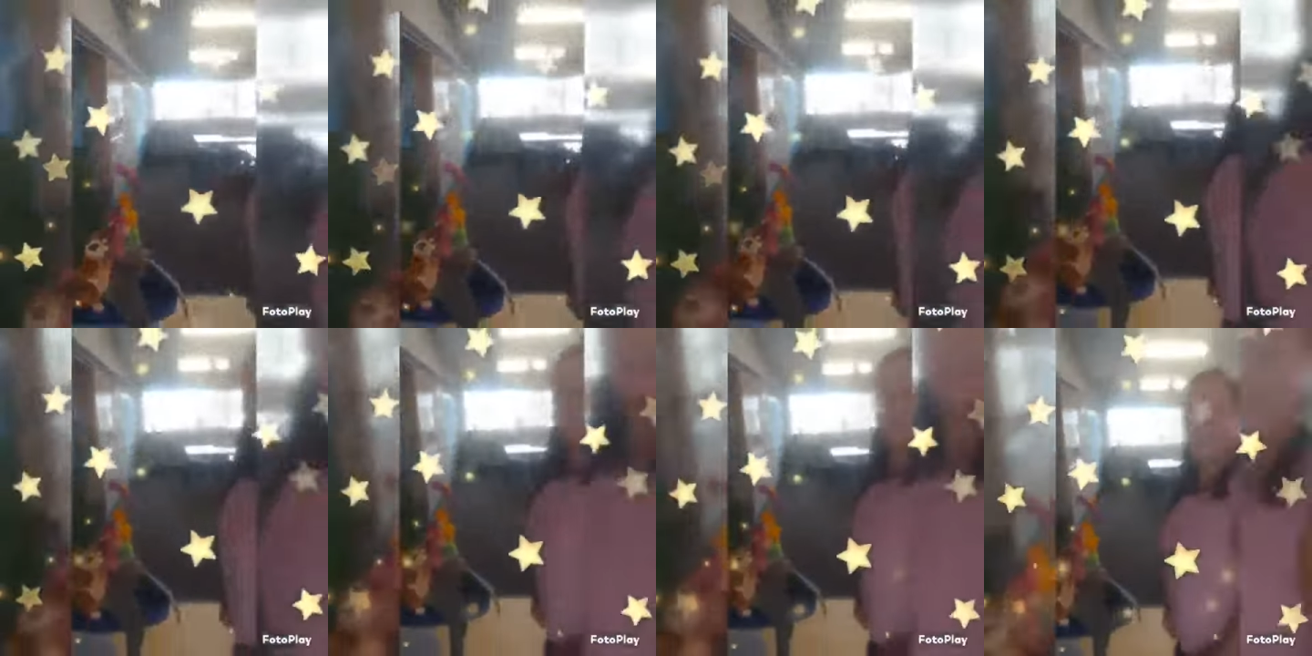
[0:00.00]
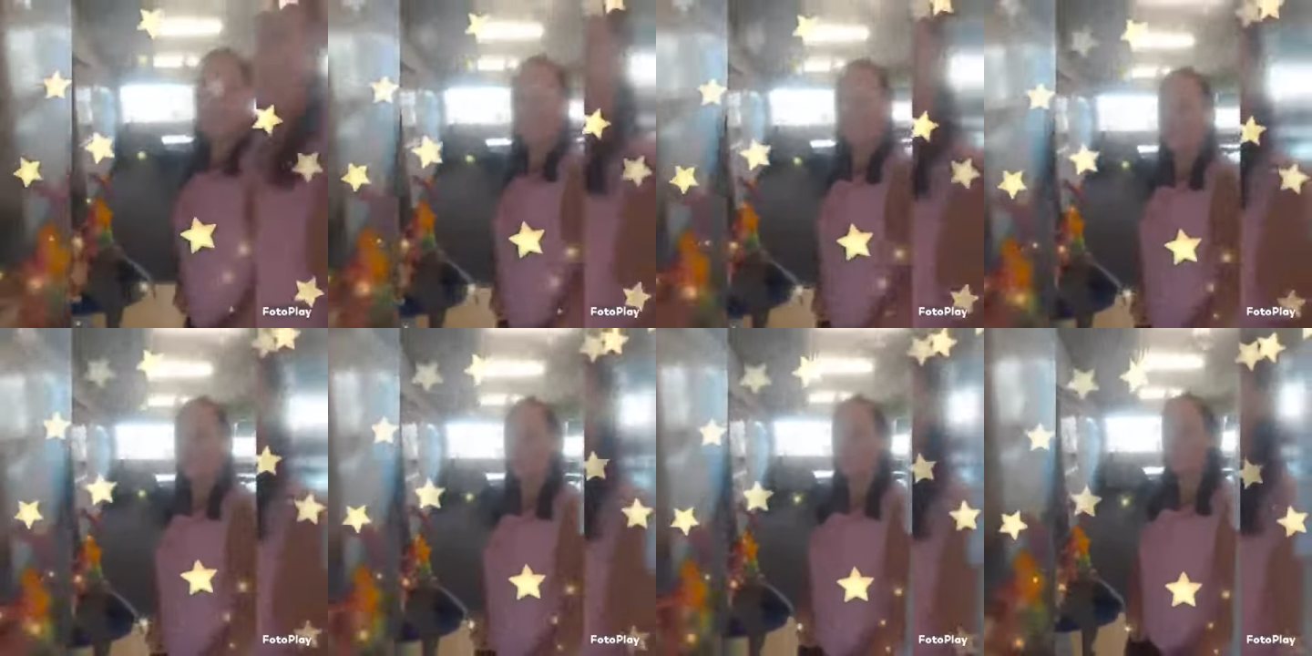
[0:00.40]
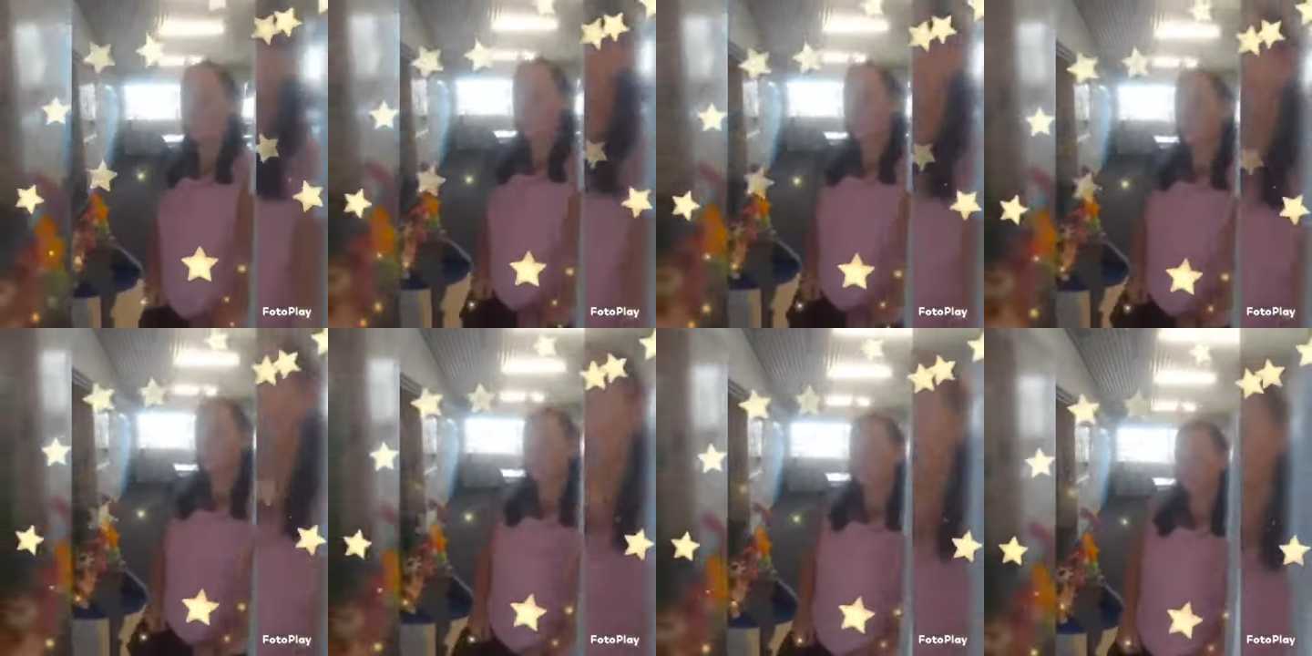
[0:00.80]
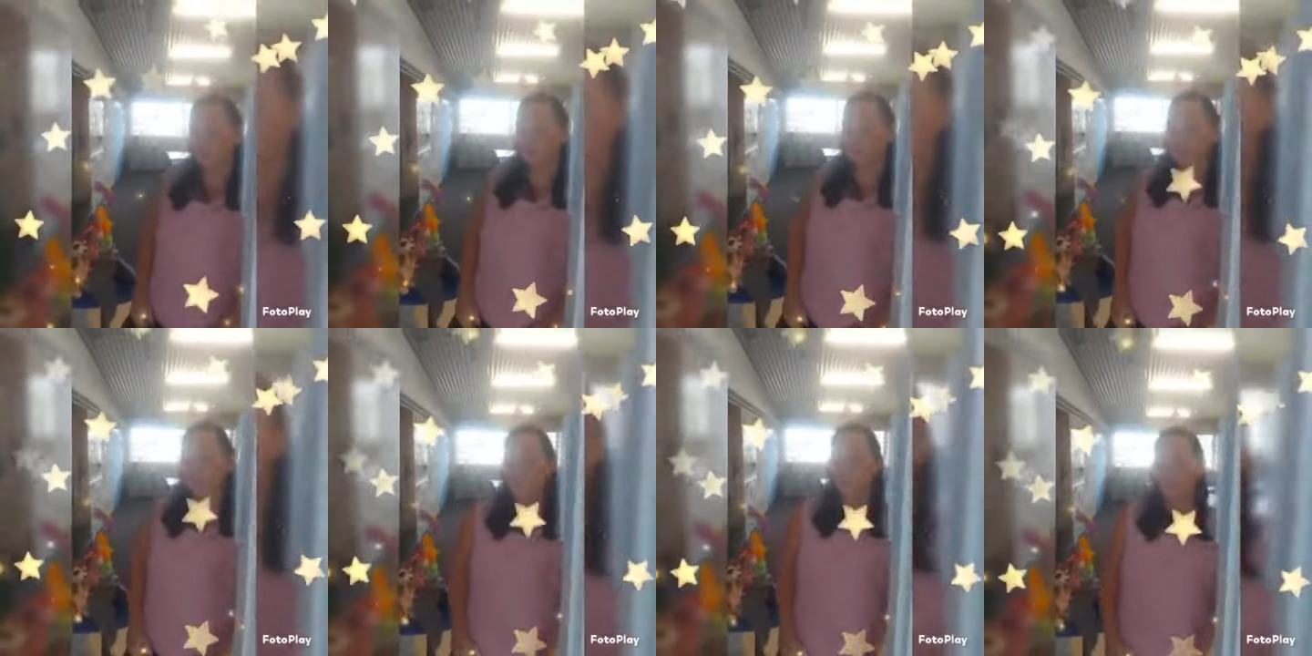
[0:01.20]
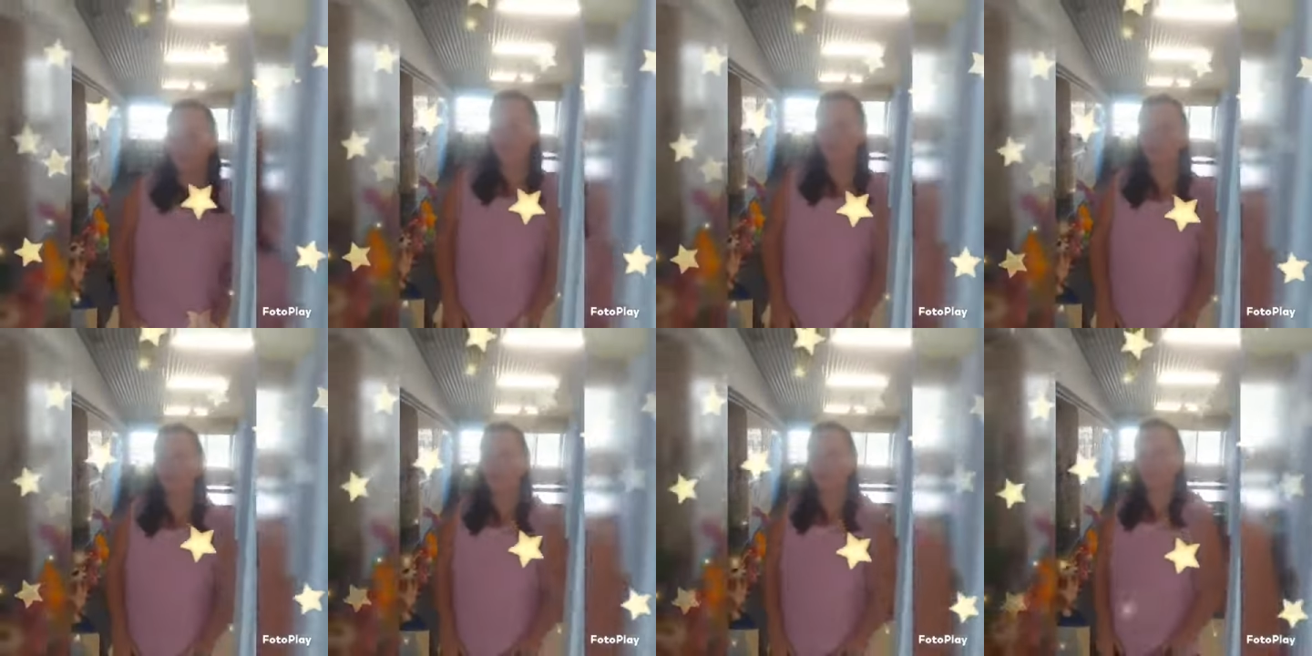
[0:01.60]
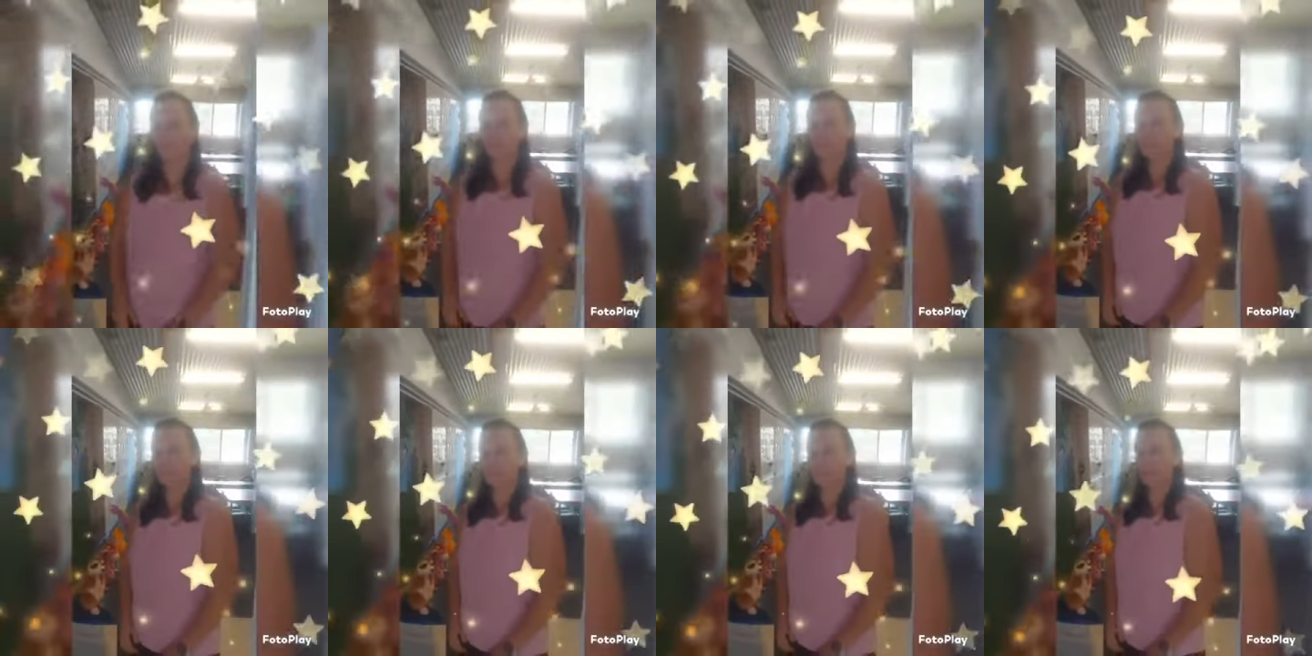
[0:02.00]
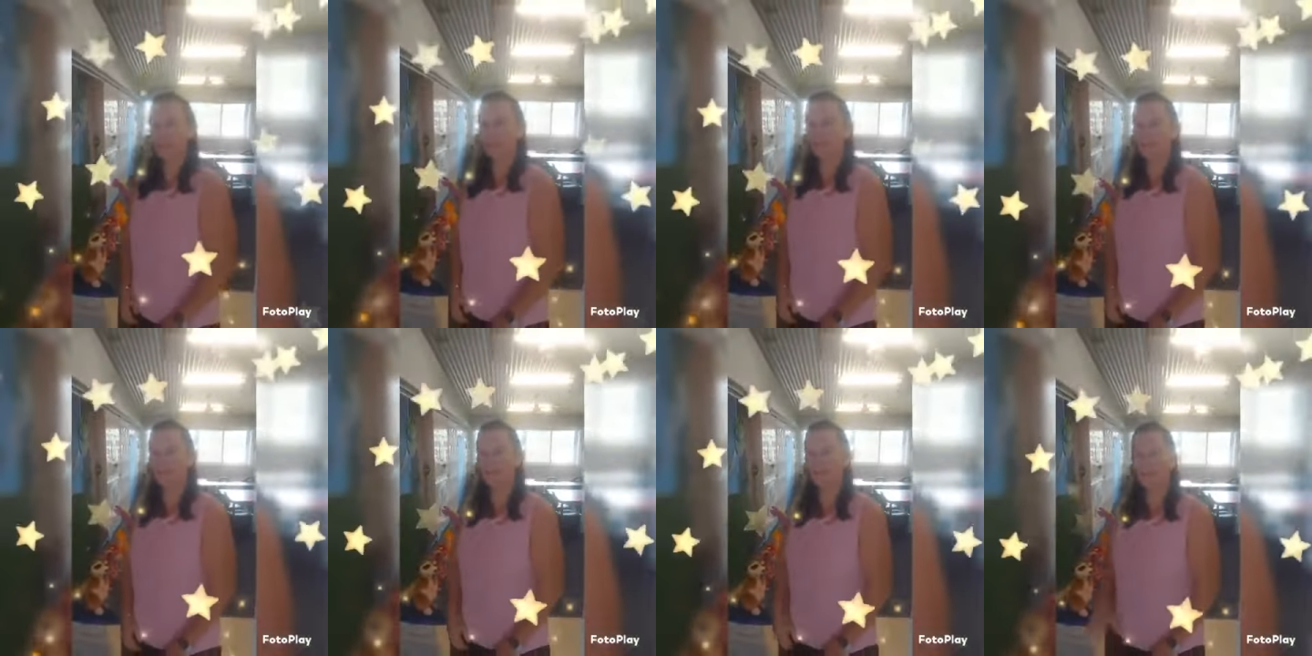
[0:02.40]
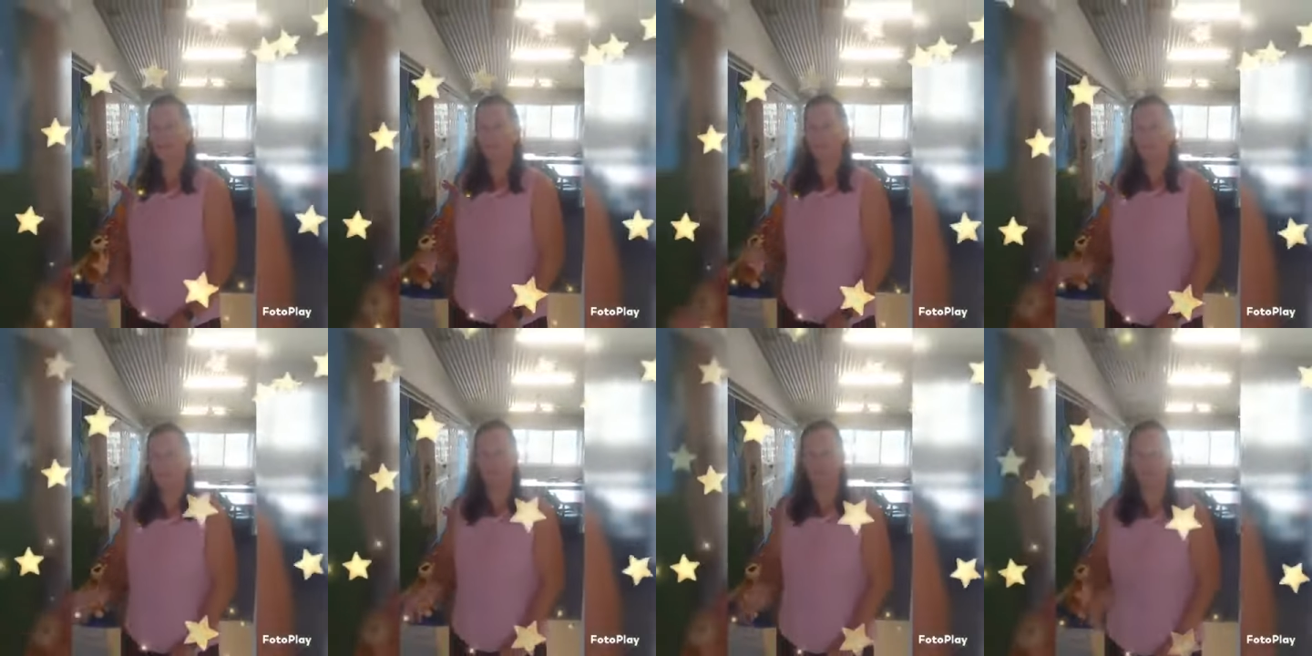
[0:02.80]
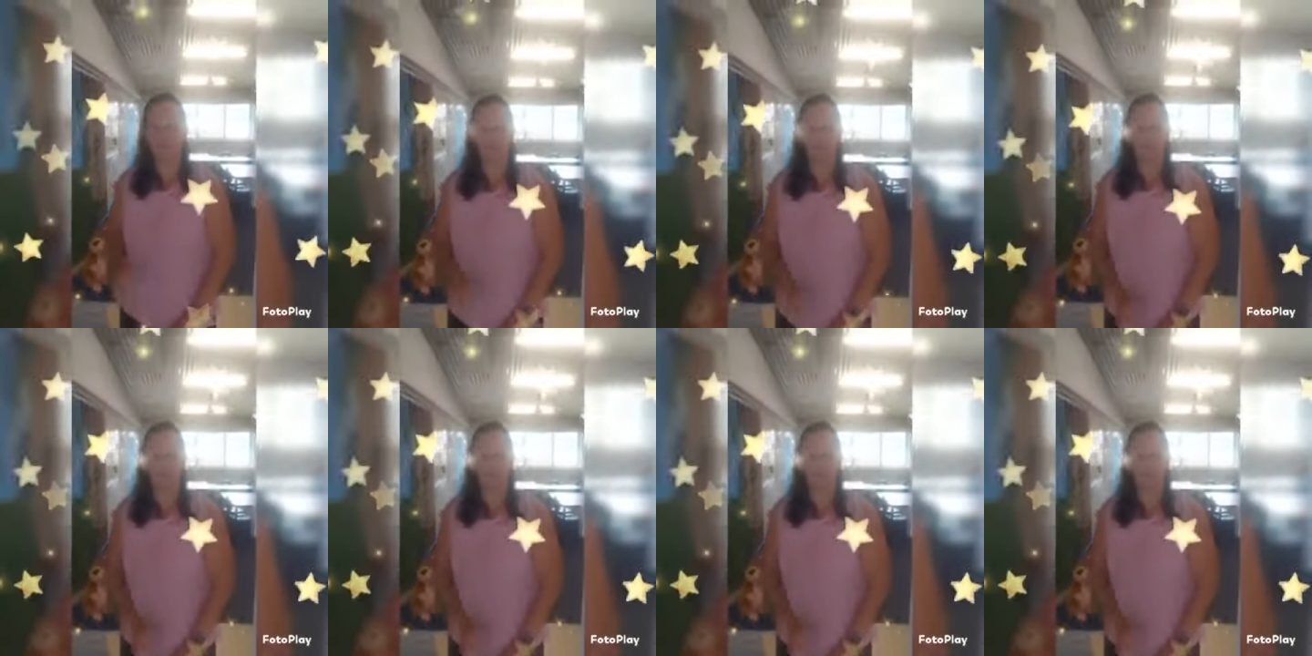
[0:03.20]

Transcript: Nobody's mouth can be seen.